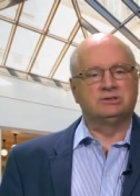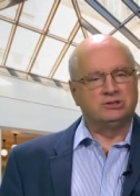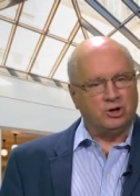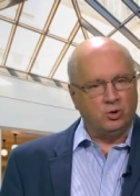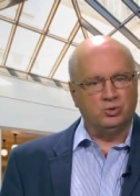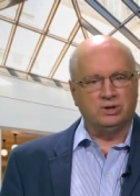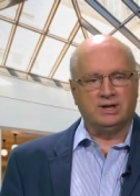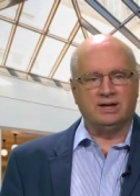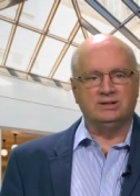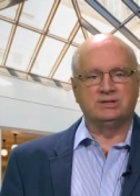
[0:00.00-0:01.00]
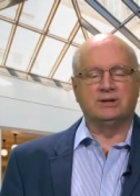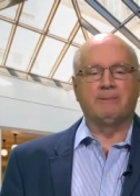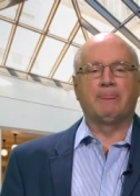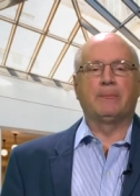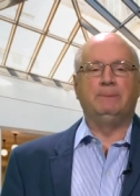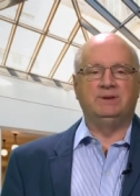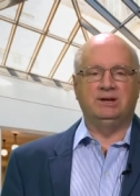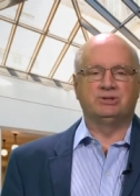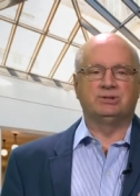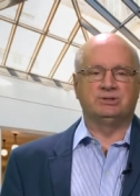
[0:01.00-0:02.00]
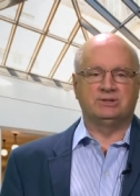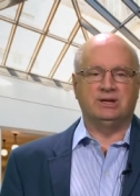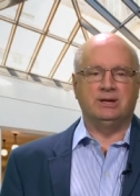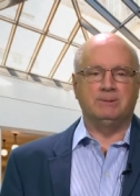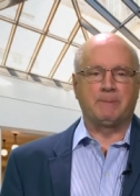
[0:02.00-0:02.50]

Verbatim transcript: totalizing nation state.